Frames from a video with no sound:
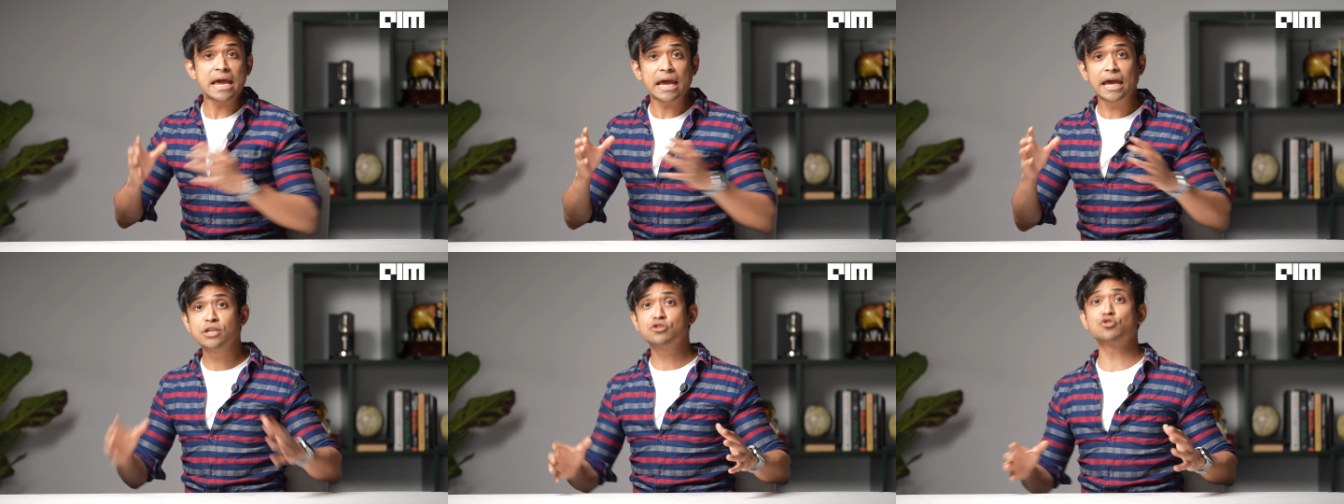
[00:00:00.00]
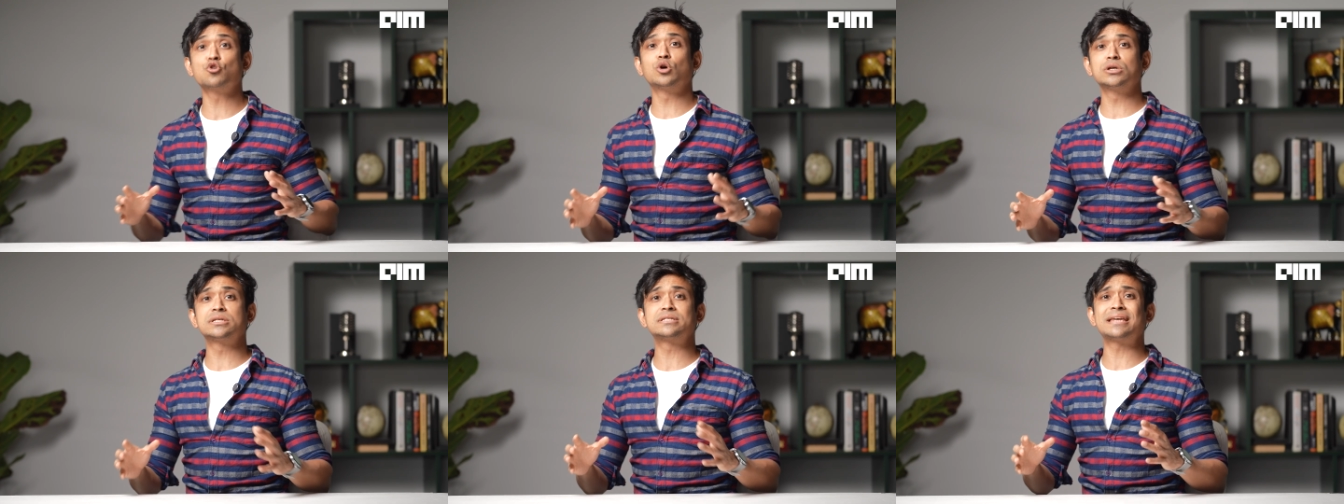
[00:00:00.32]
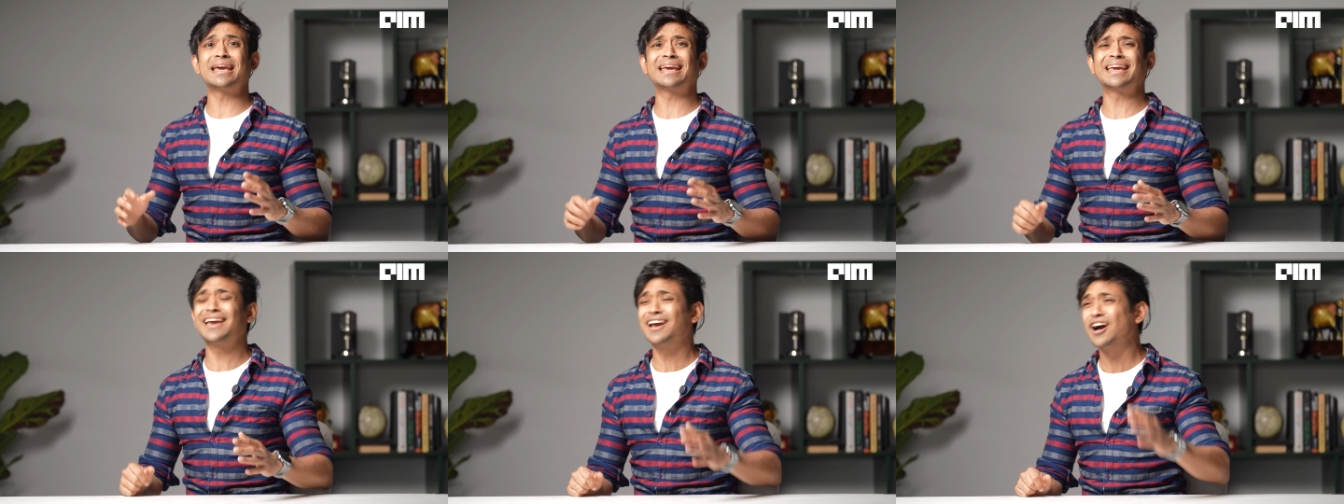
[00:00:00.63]
ISRO is
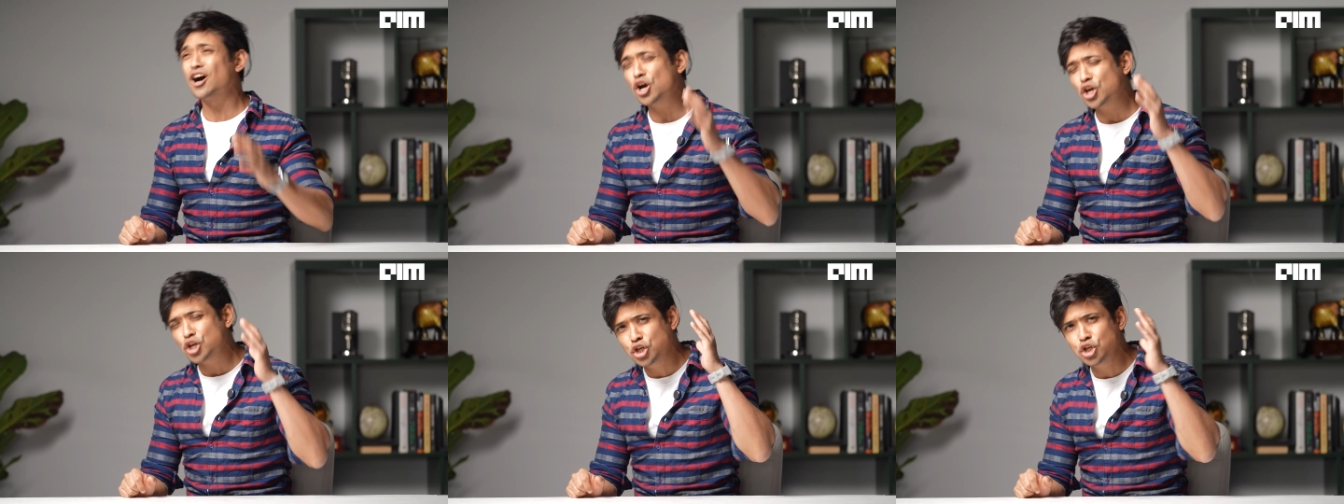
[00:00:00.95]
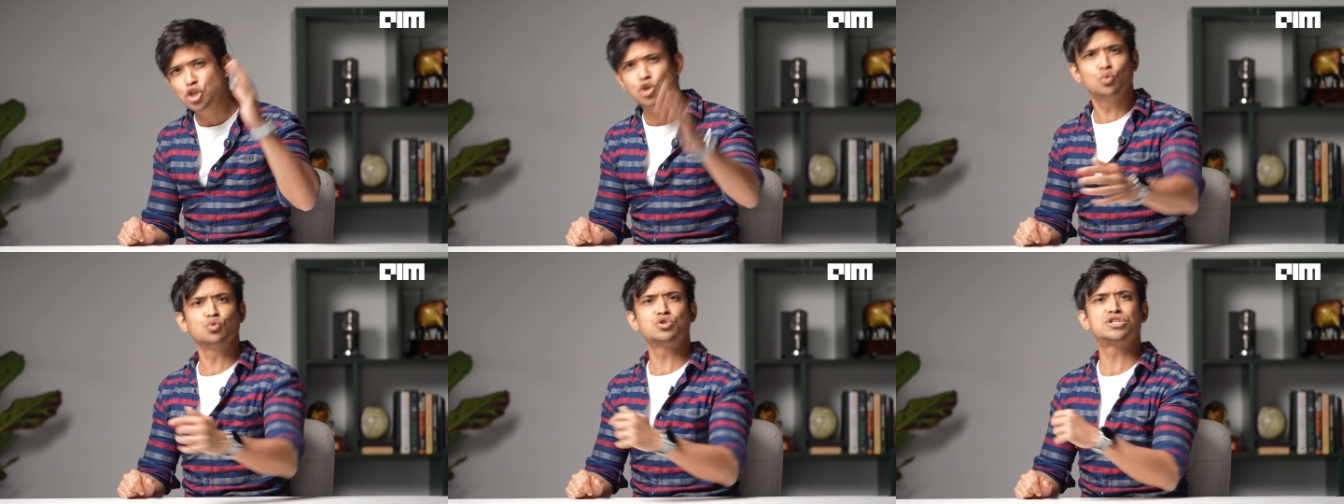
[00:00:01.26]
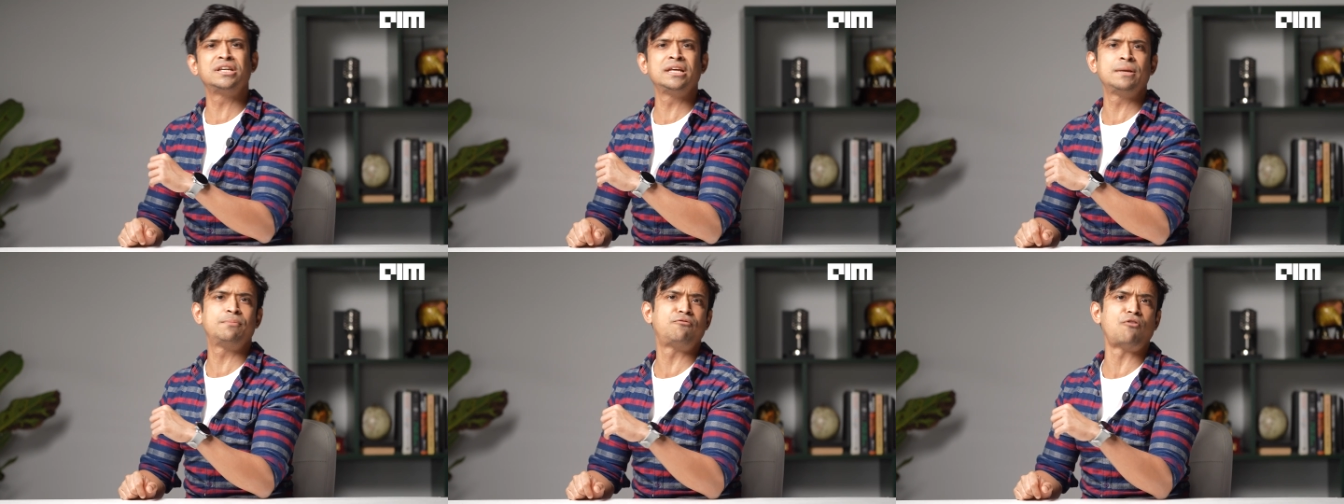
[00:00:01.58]
taking a
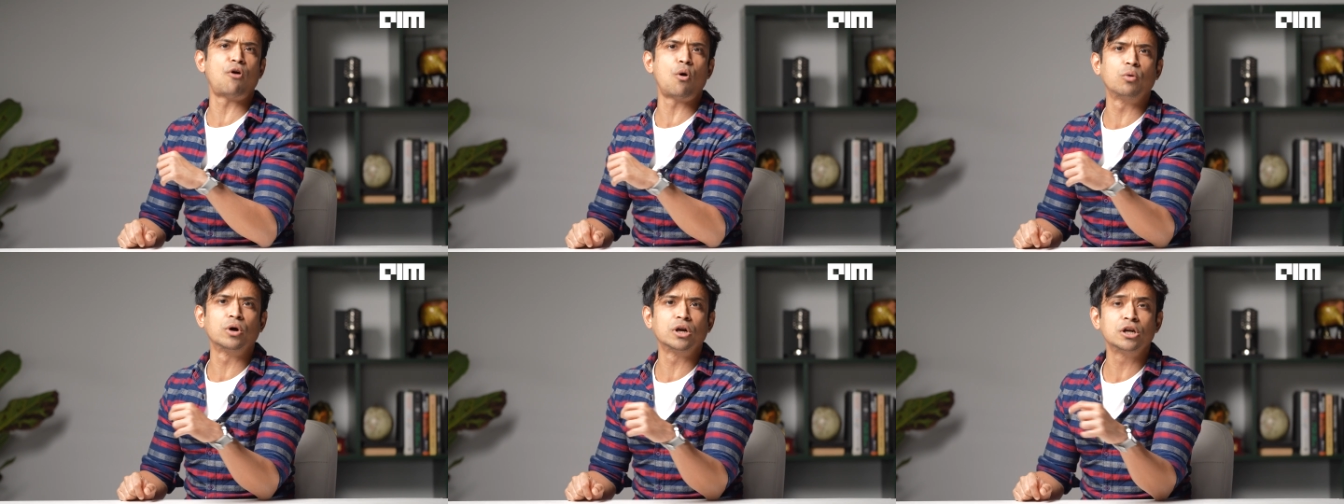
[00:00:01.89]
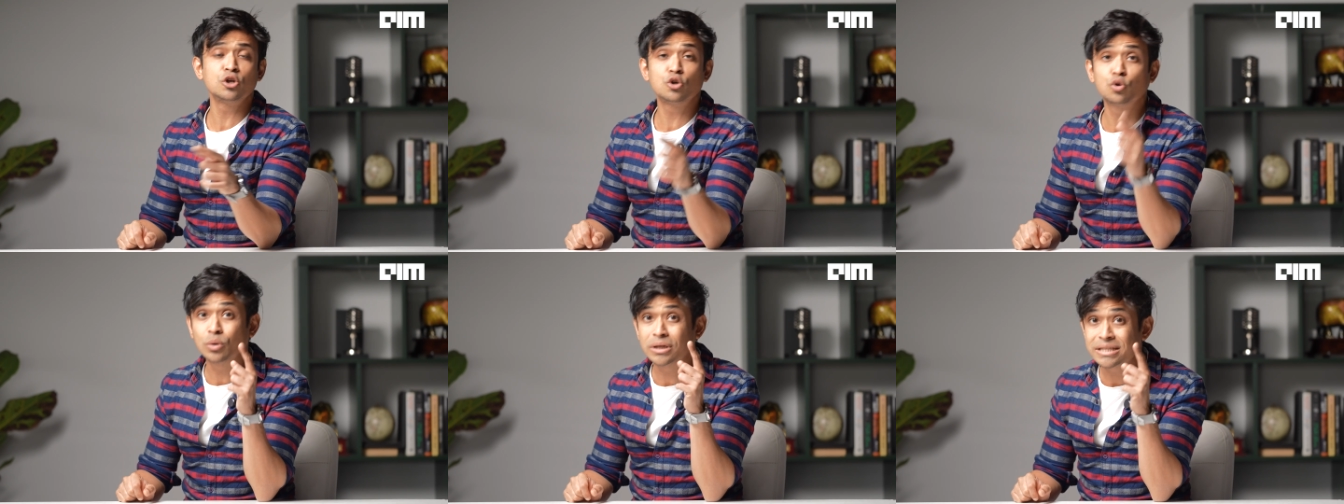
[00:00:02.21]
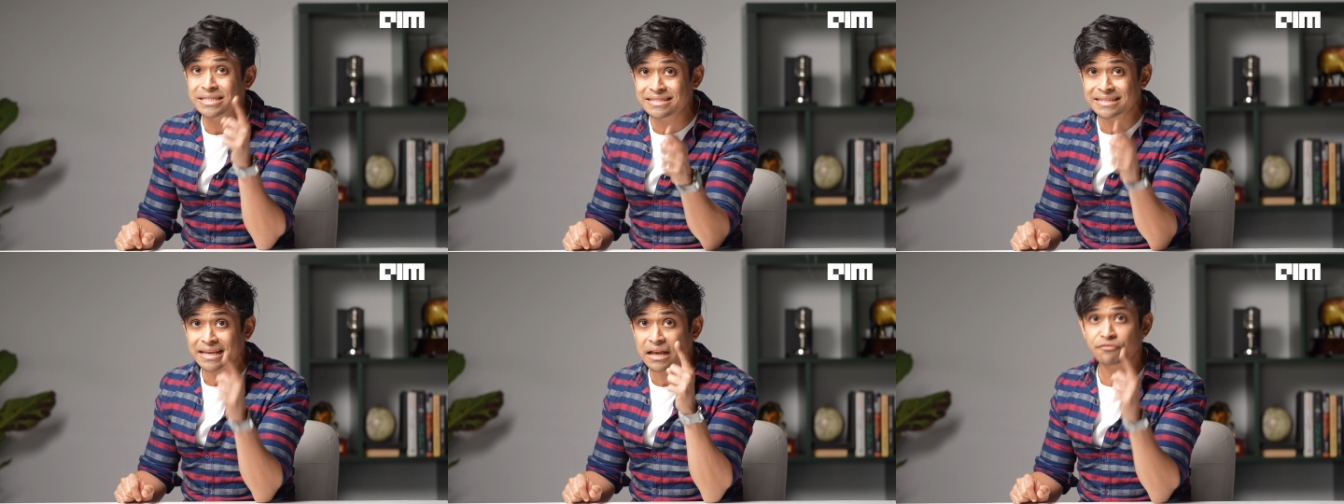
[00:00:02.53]
huge leap forward
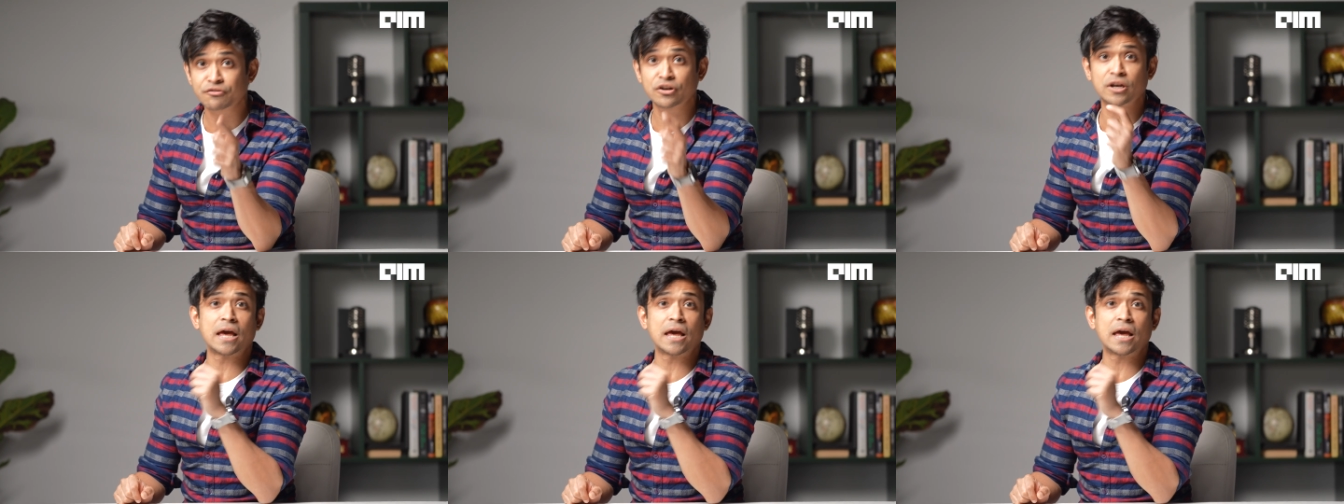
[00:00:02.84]
towards self